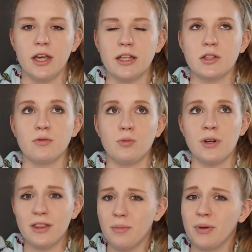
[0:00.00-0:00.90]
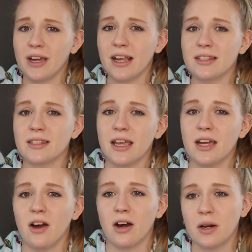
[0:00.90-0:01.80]
it's a one of the biggest
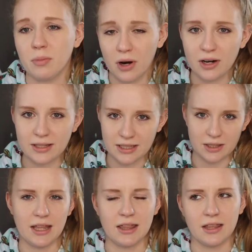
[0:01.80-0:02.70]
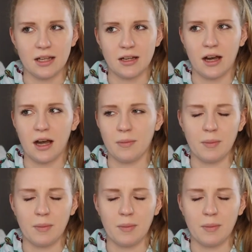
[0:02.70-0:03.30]
like garden parks in, in um,